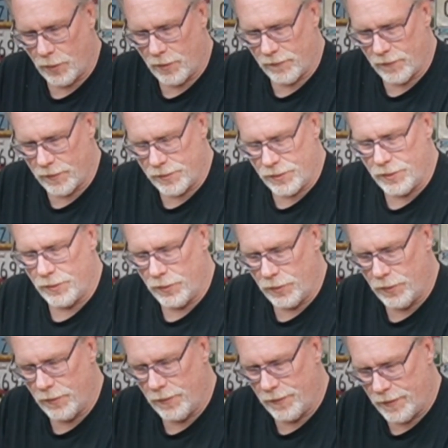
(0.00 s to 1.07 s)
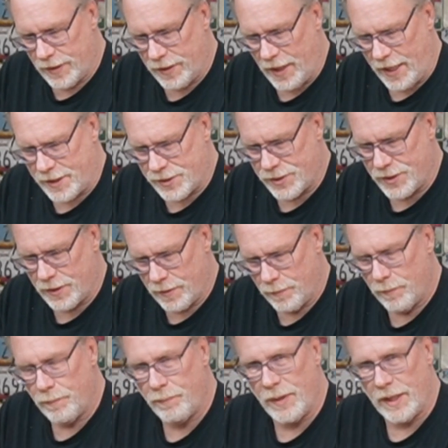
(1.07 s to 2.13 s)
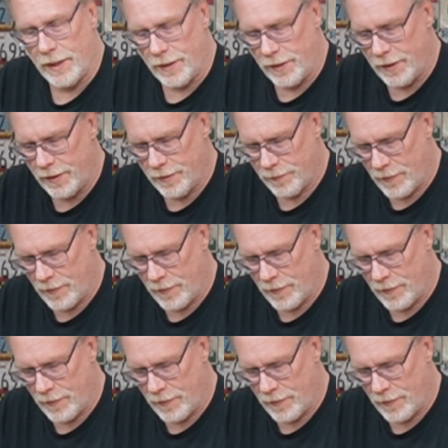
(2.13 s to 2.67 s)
over to the next pin,